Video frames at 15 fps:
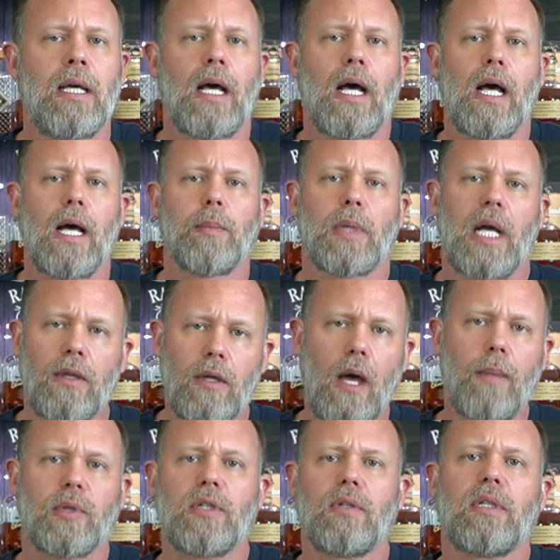Um, got the
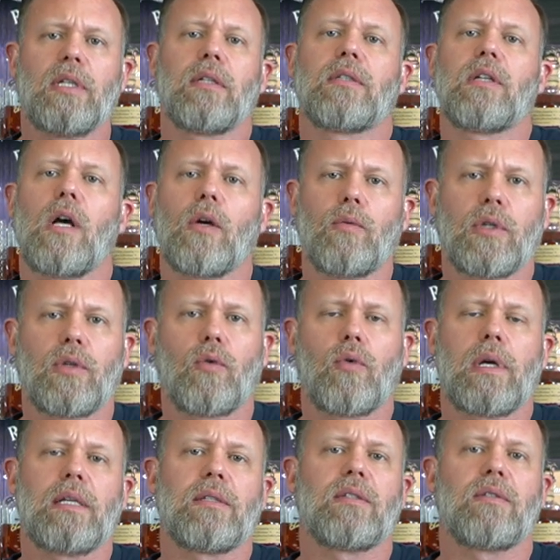opportunity to talk with
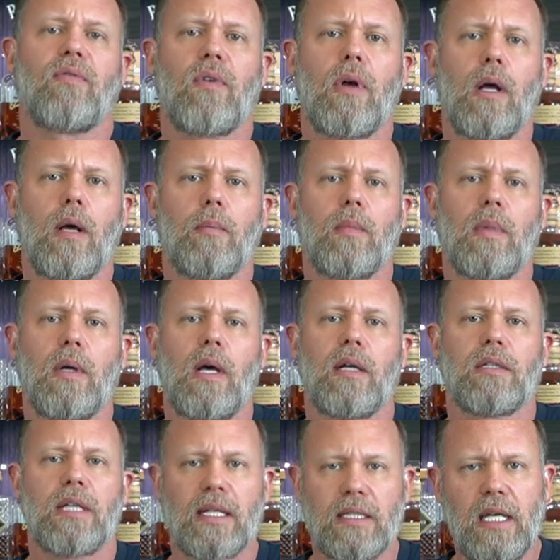Chris from uh,
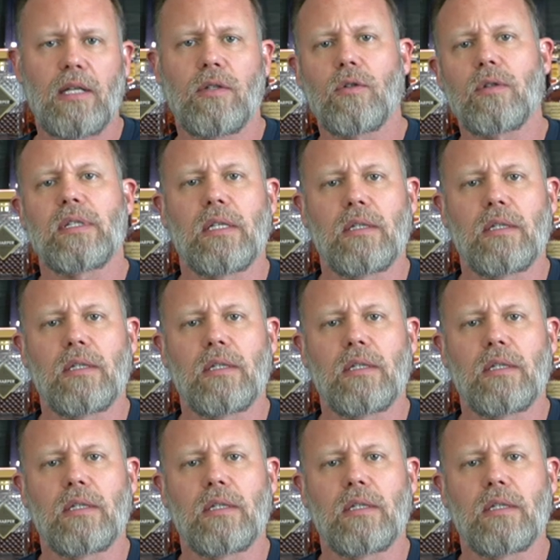Jack Daniels,